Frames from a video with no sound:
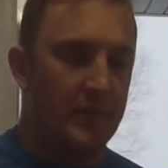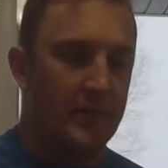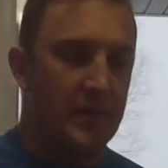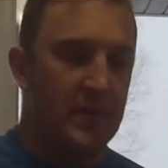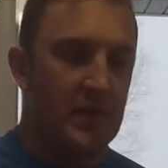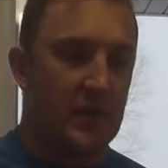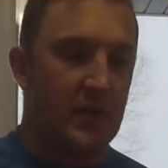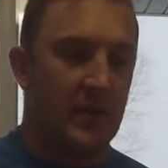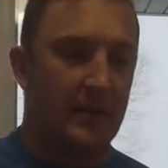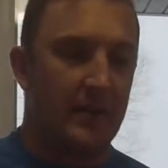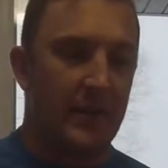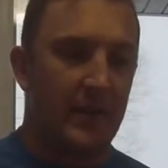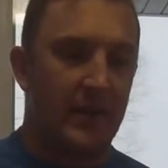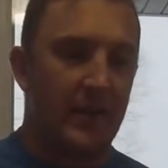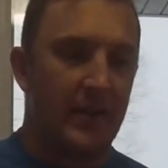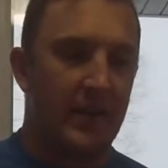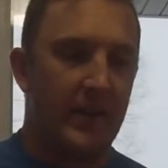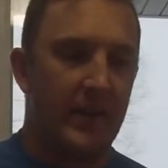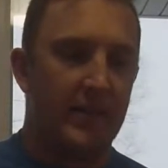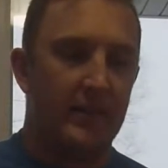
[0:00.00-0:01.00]

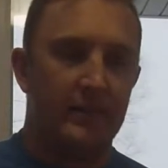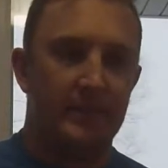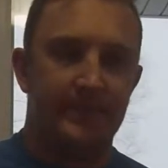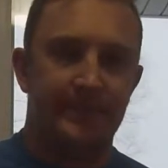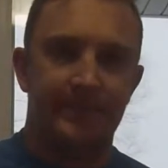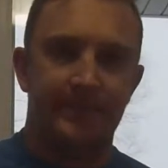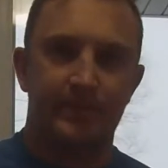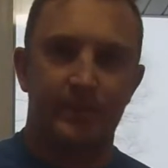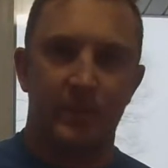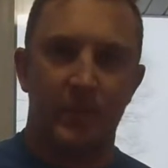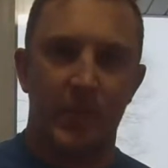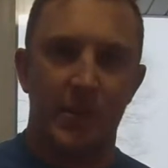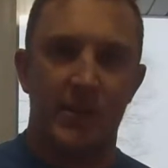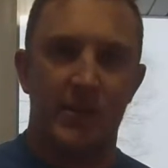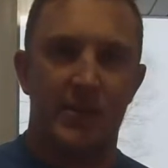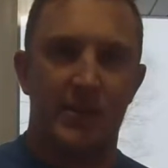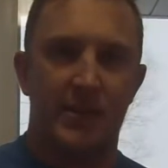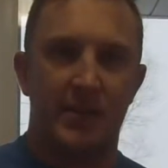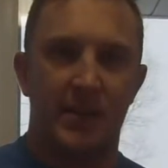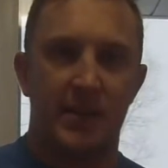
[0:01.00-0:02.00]
Durability, which
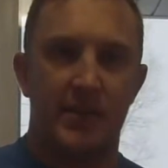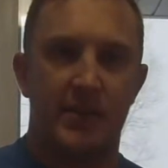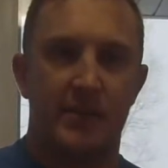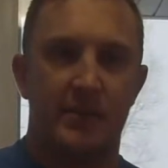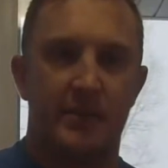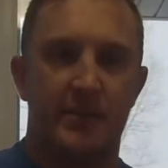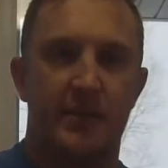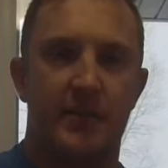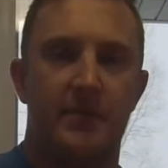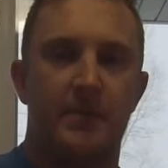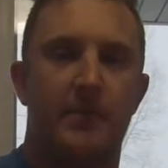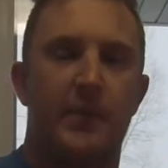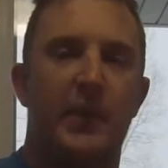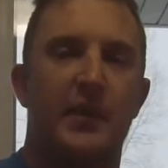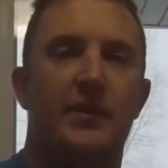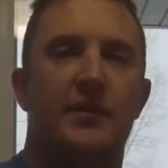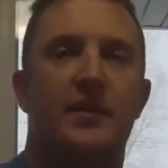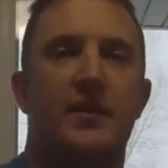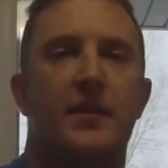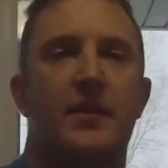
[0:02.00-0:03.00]
is another
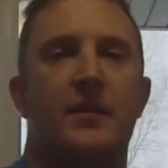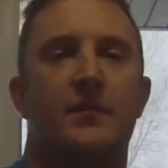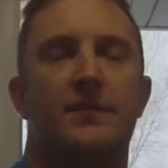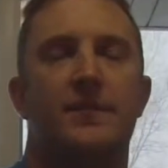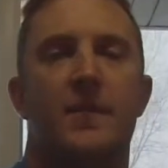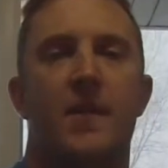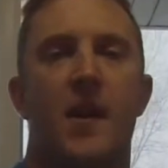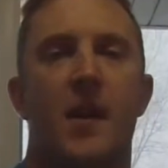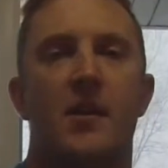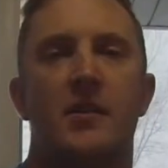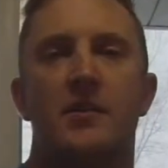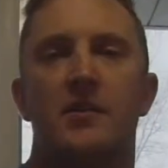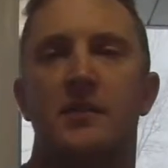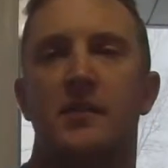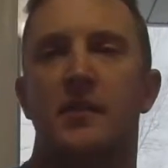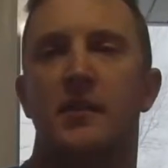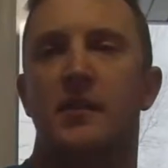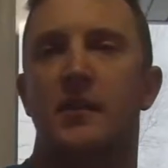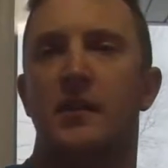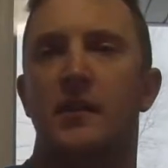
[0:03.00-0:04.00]
big thing on frogs.
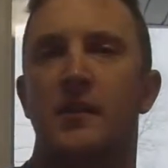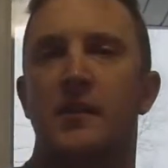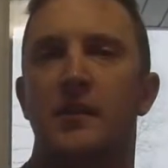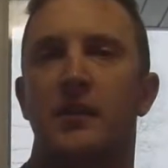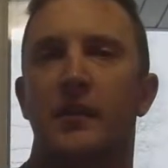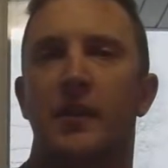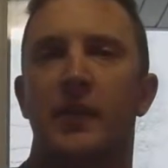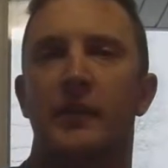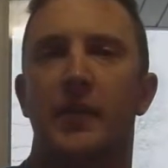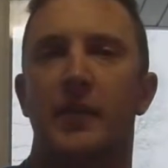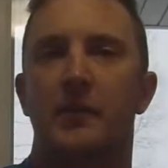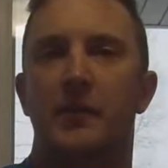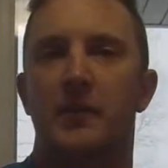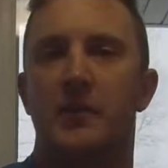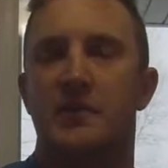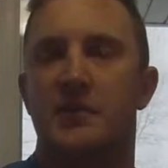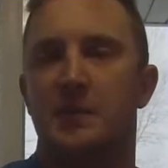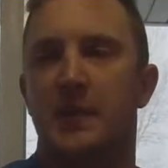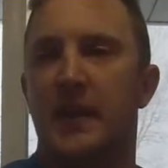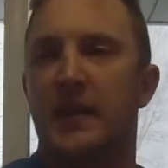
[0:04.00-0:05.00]
I mean, when you're
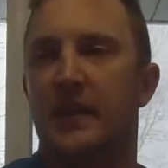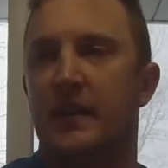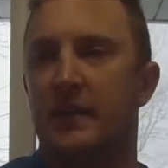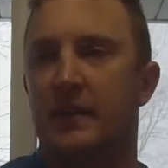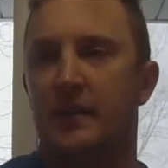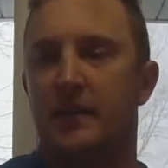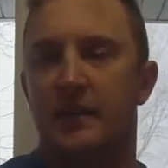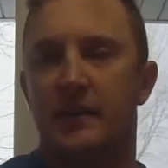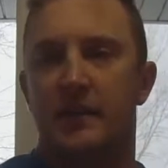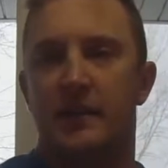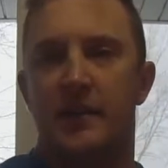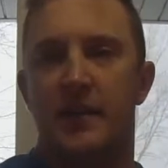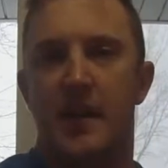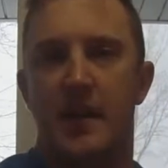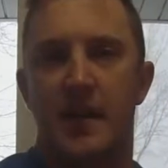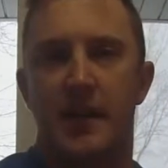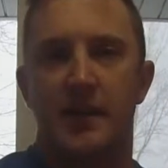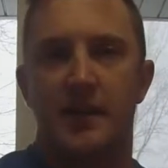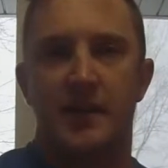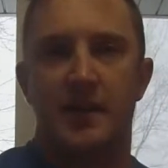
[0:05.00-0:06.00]
spending
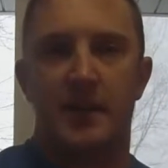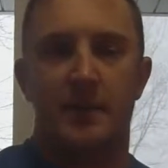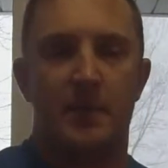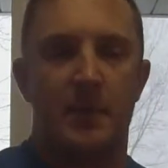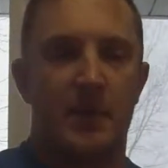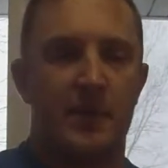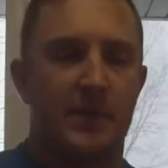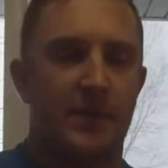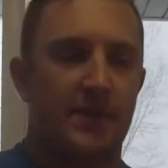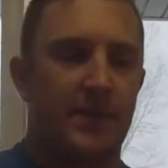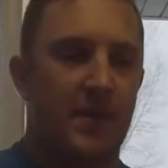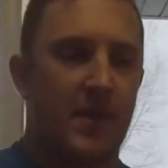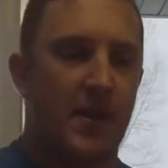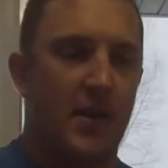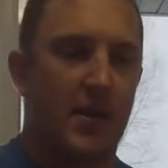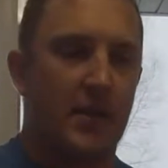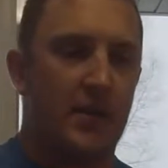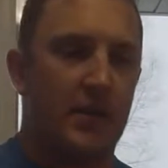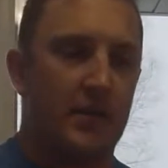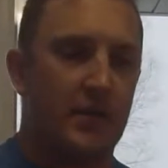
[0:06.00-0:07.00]
$9-10 a
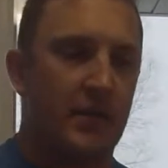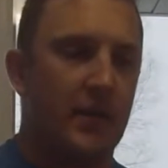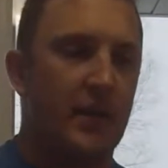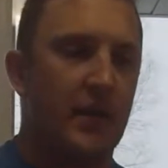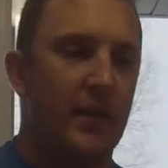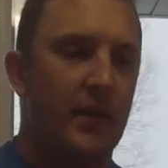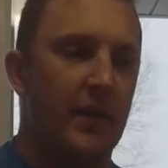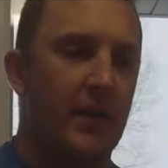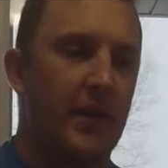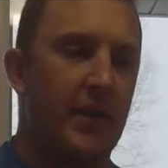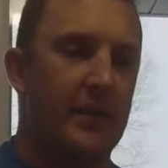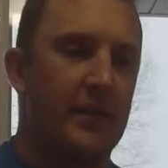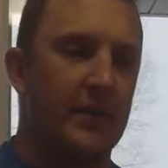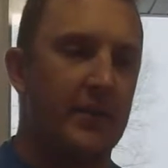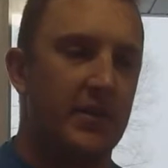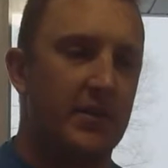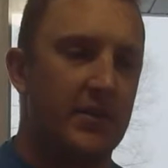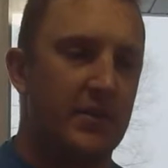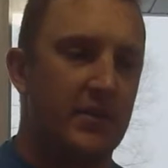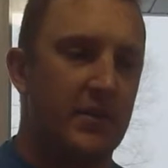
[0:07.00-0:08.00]
frog, and I think
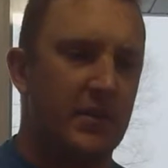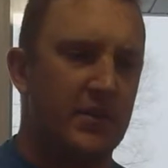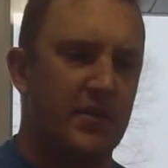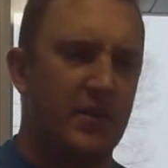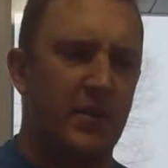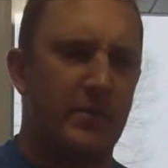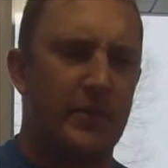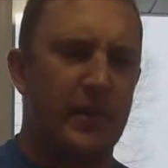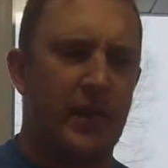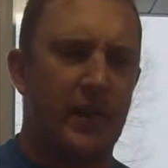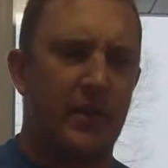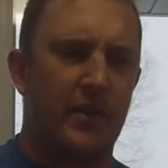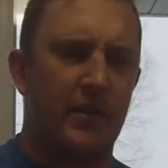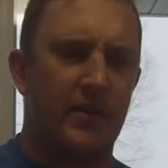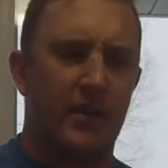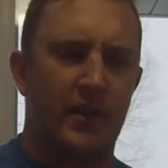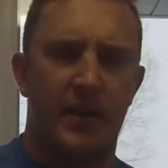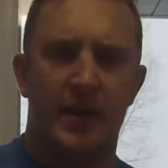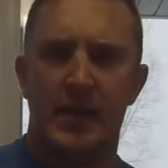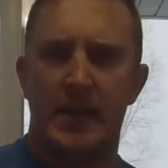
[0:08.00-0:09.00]
that the
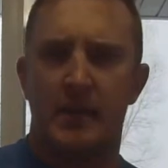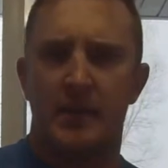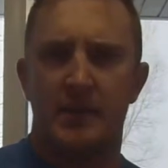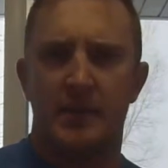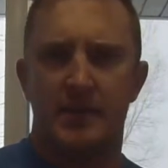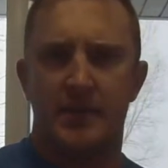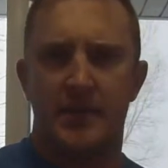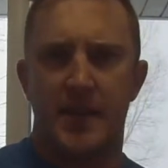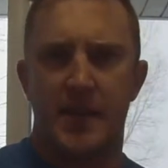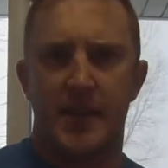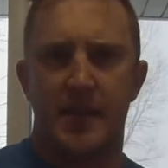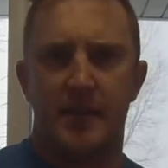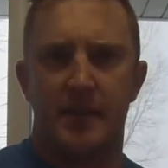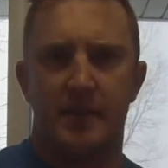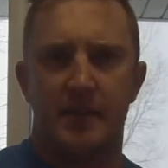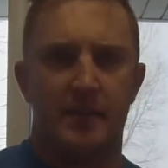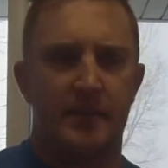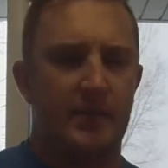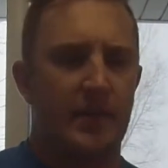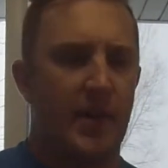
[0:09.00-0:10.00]
Terminator right now is
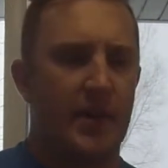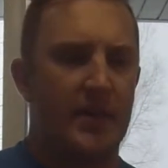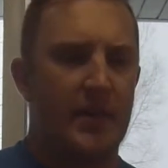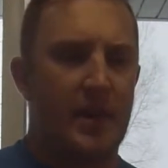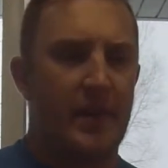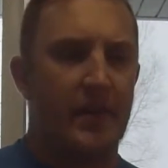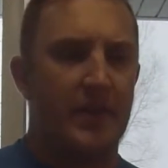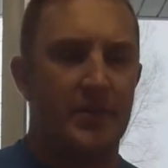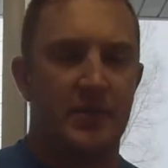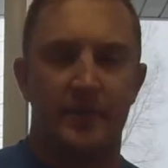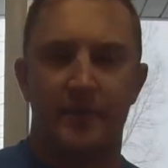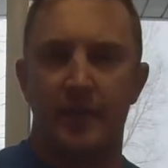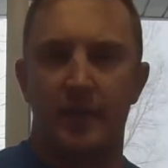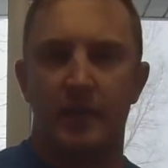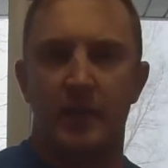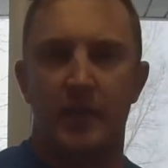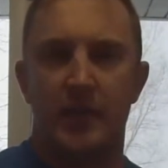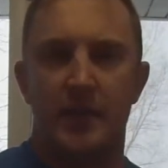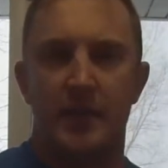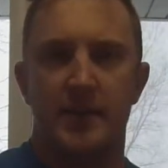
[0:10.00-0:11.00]

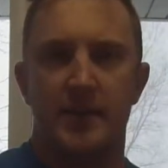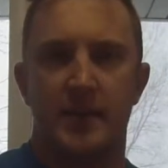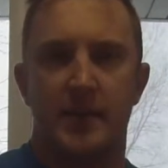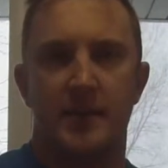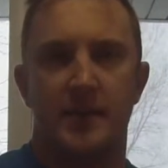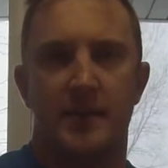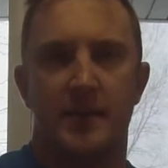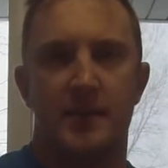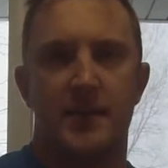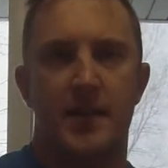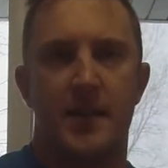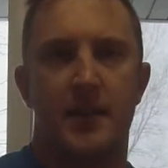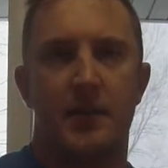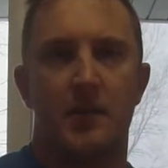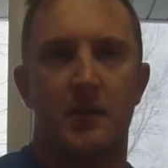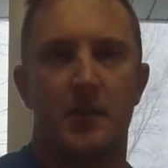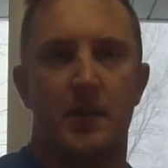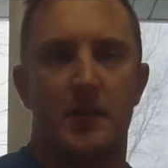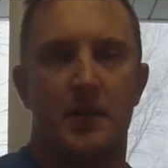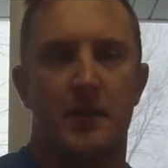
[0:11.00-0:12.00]
$9.59 on Tackle
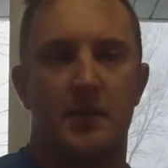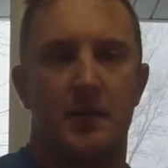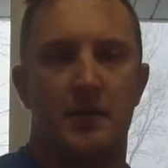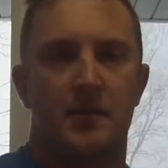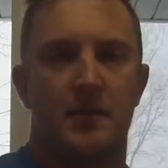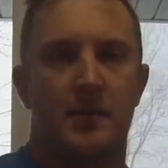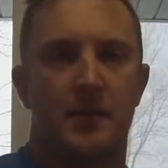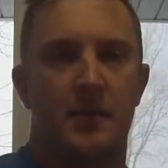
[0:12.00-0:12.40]
Warehouse.